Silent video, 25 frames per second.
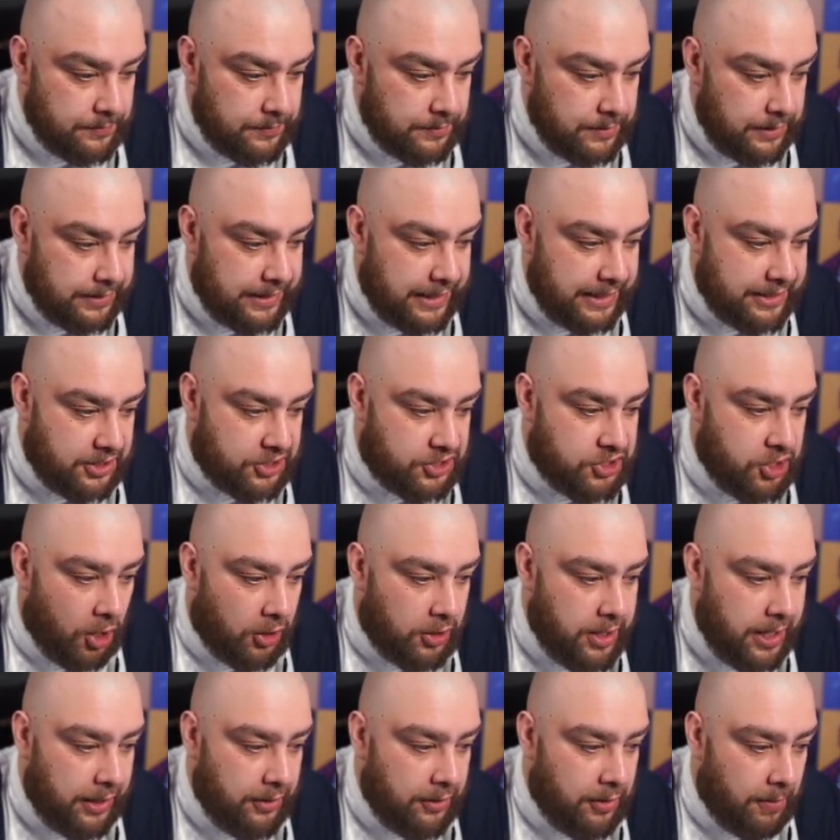These are
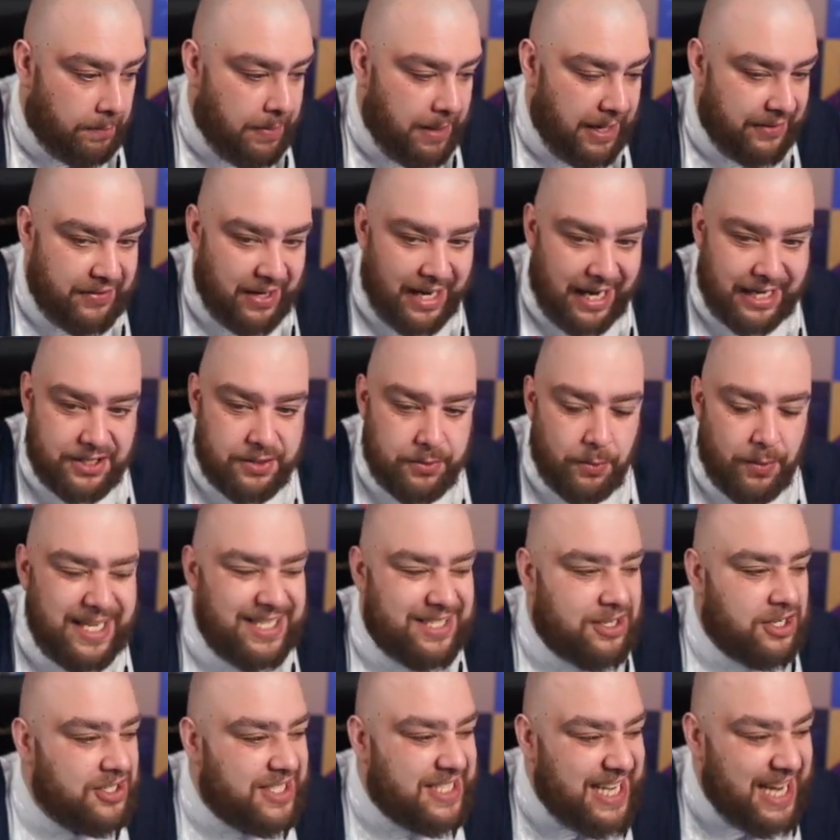shocking compared to last year. Well, it's
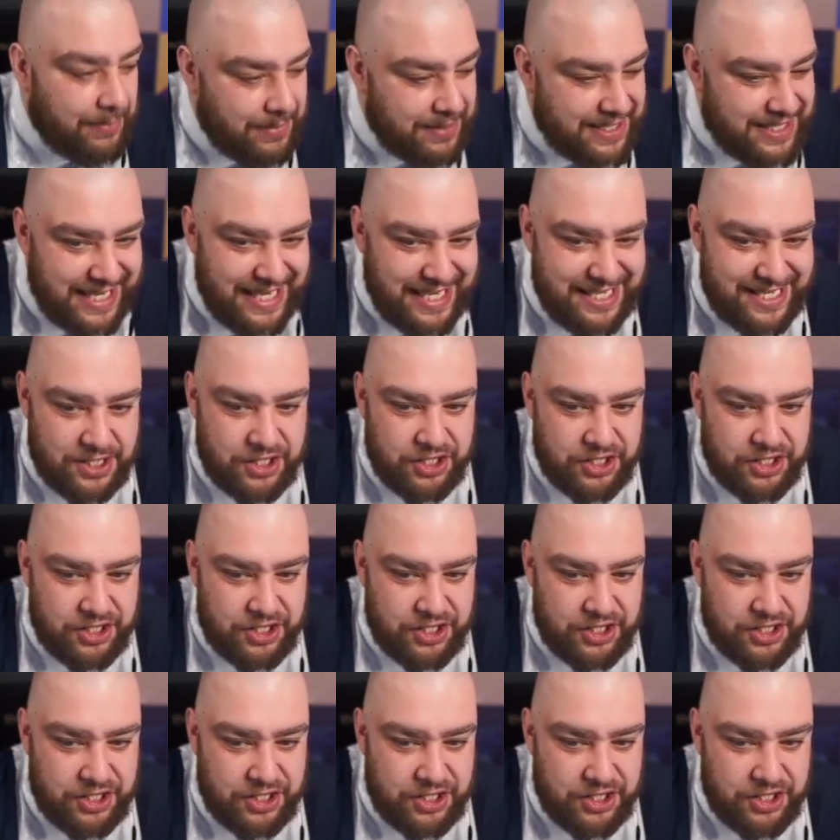because Team of is